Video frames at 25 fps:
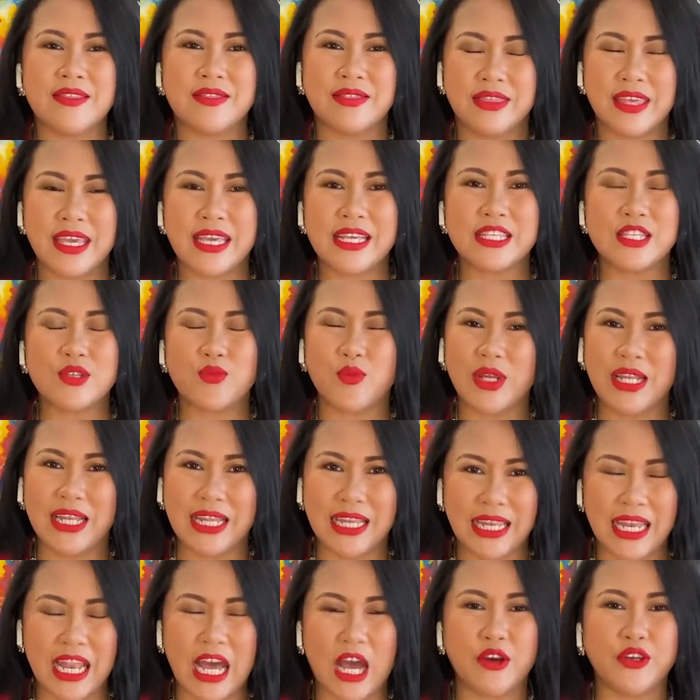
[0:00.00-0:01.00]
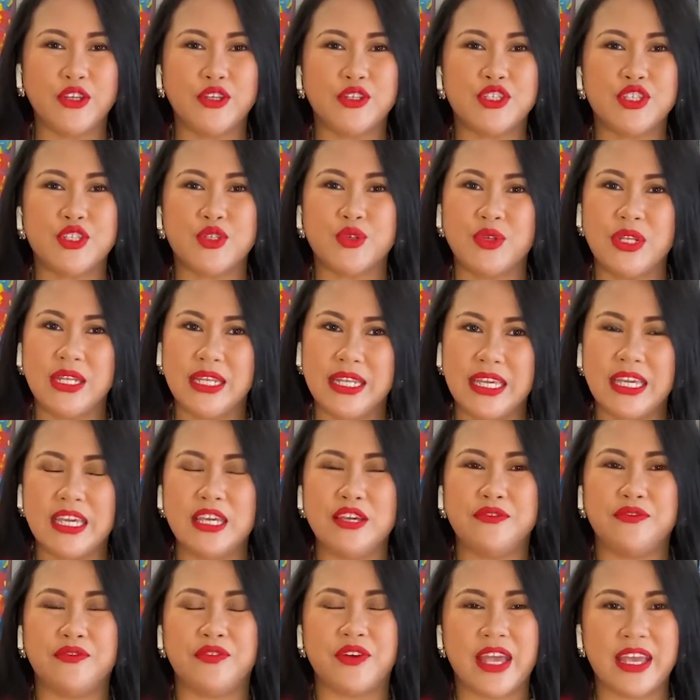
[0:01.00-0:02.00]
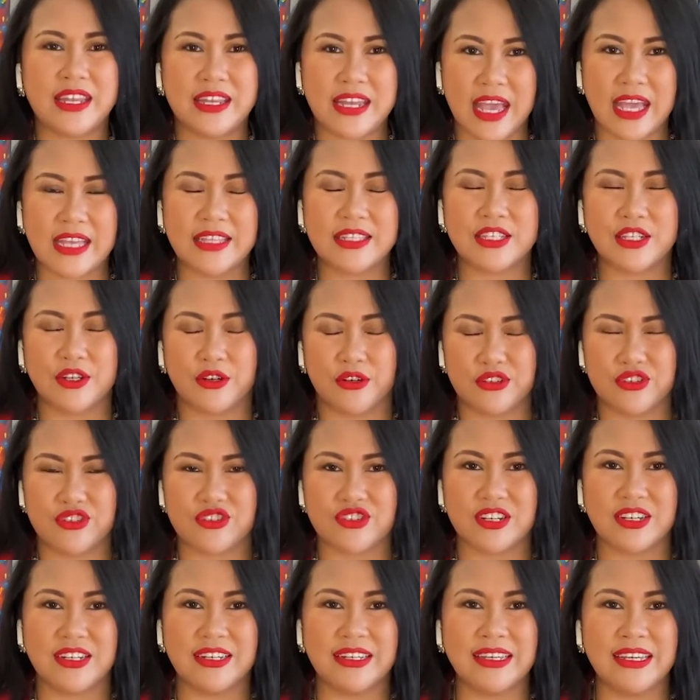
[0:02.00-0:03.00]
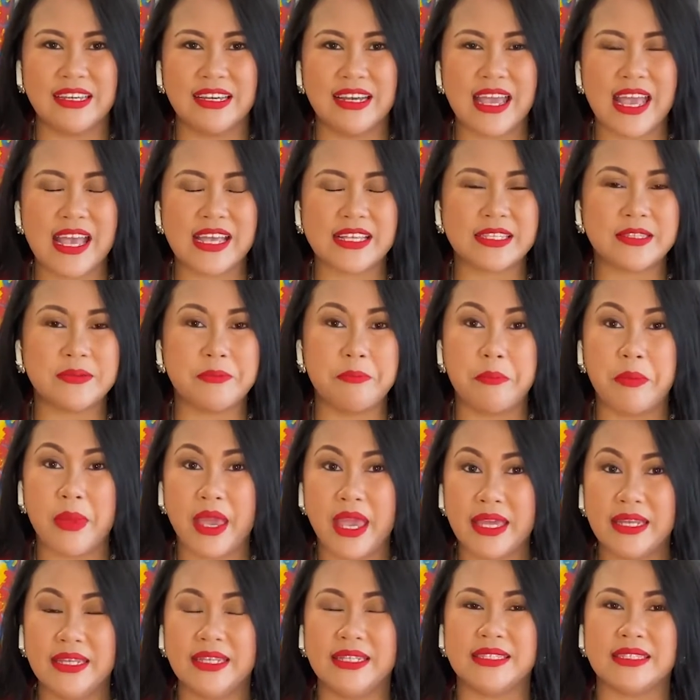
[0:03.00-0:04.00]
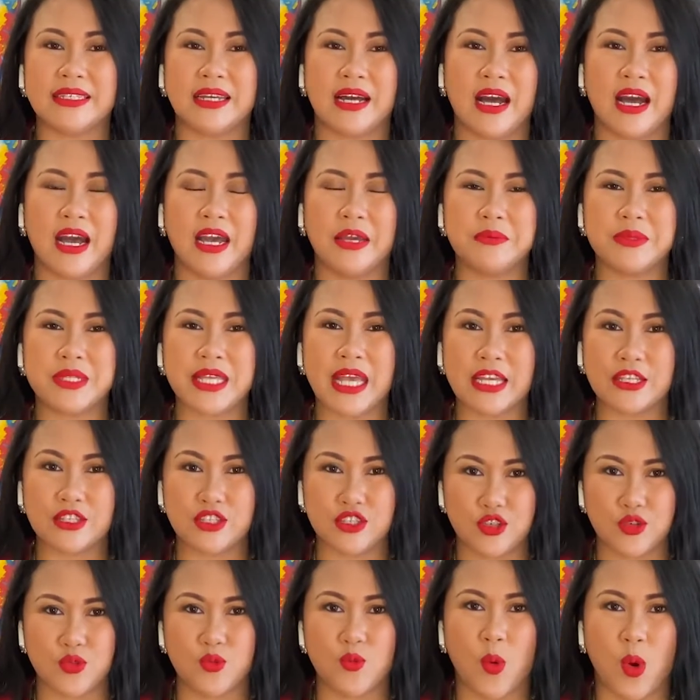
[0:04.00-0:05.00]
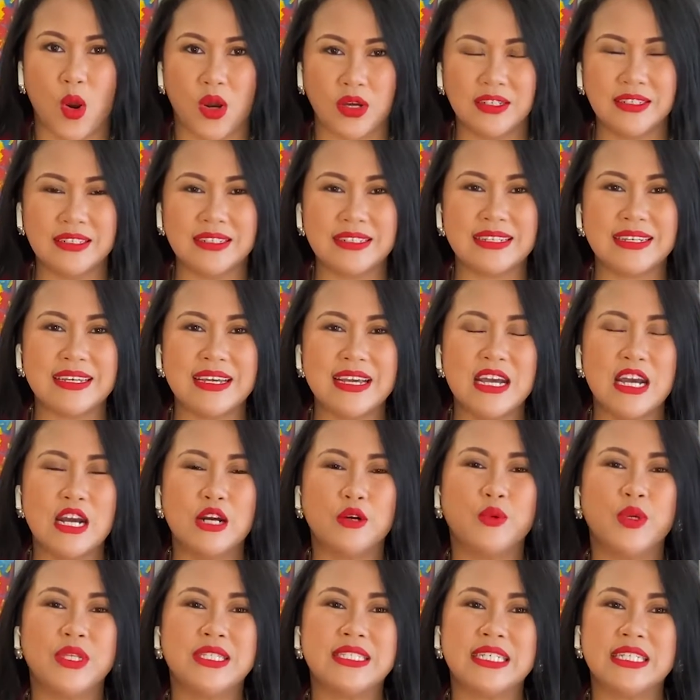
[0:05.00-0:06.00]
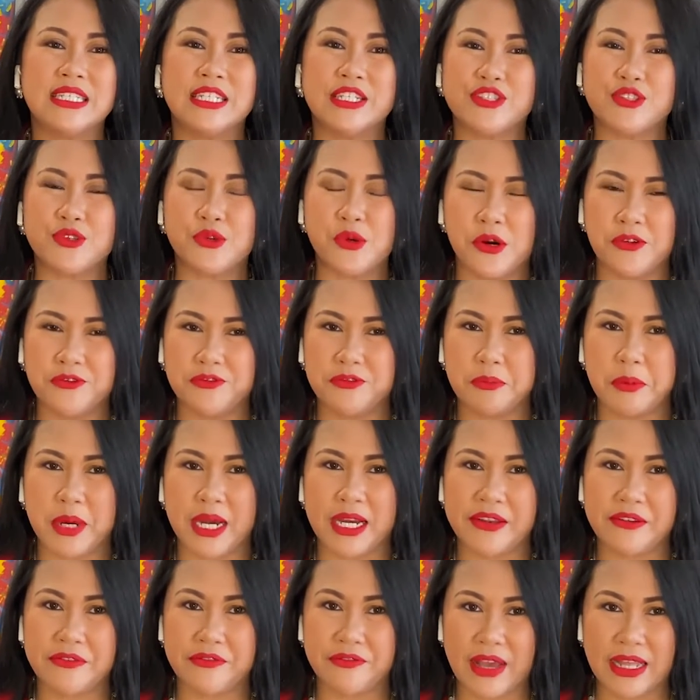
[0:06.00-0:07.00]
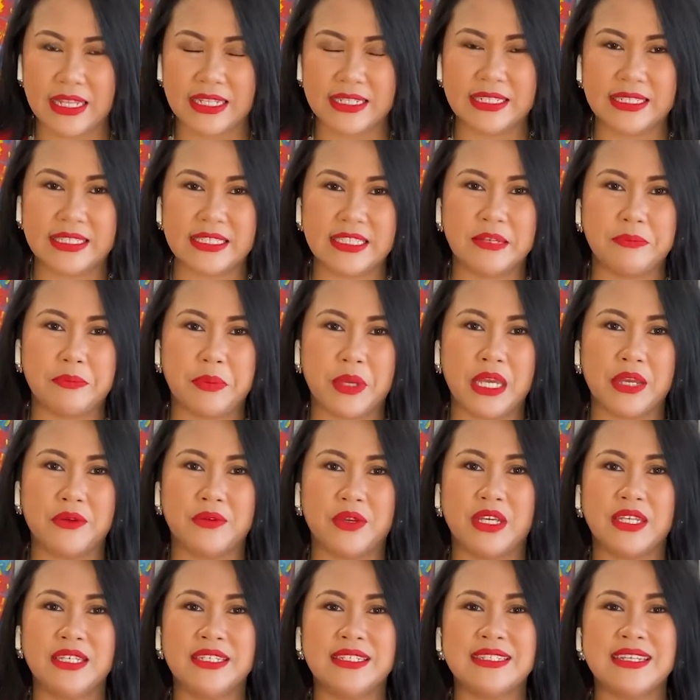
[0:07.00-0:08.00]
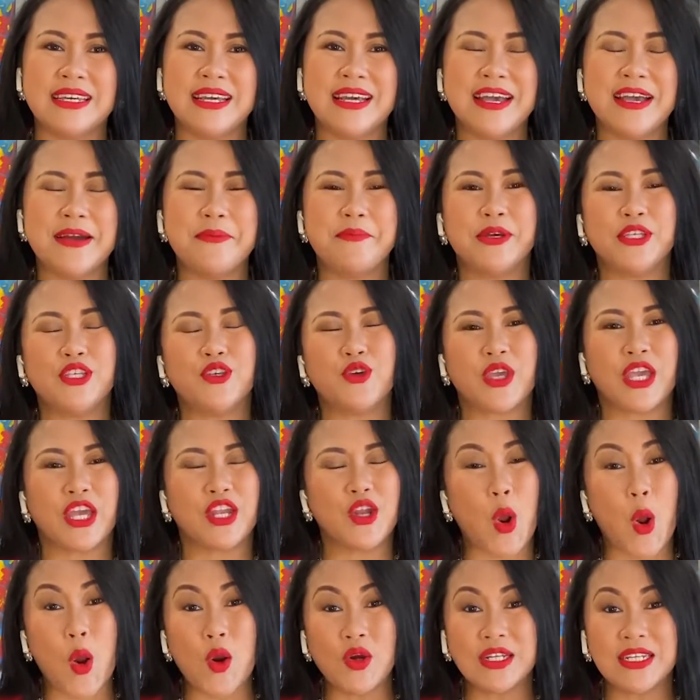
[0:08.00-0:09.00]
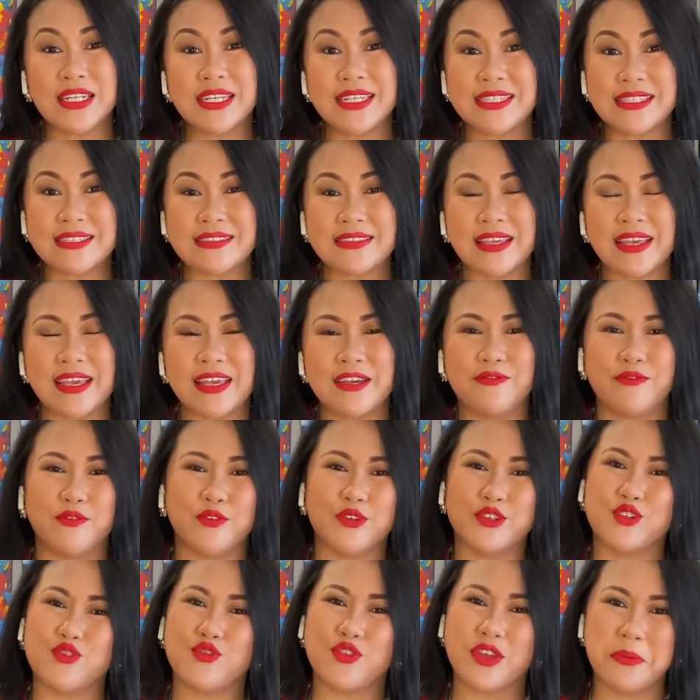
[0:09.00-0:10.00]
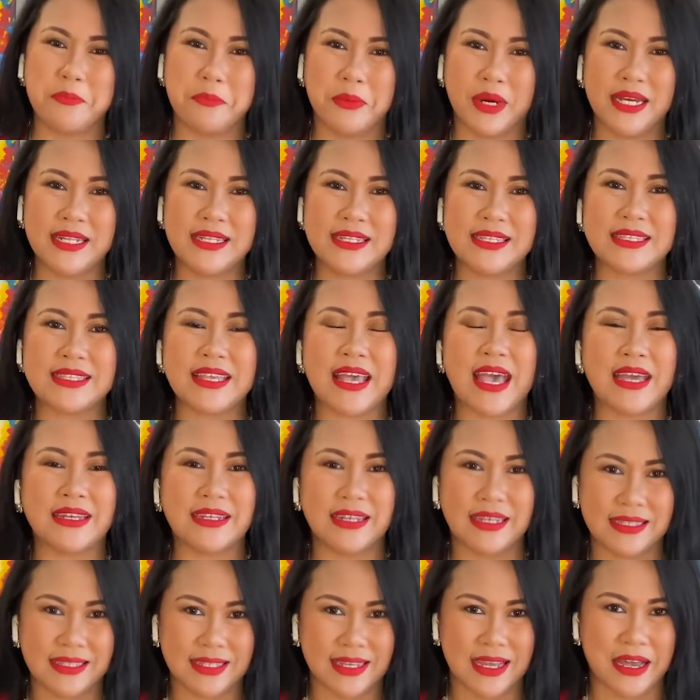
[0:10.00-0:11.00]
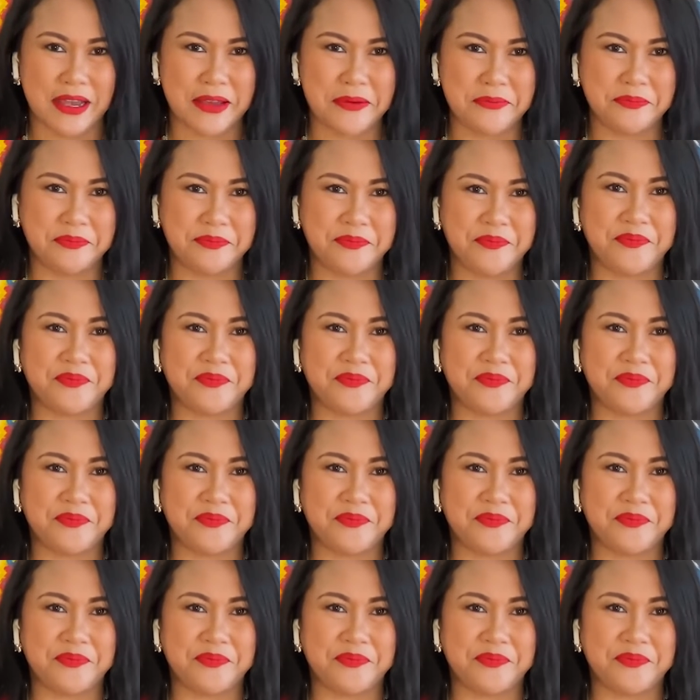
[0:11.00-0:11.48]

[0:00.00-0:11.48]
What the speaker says: This will allow you to leave and enter Australia as many times as you want within the 12-month validity period, but you can only stay for 3 months at a time.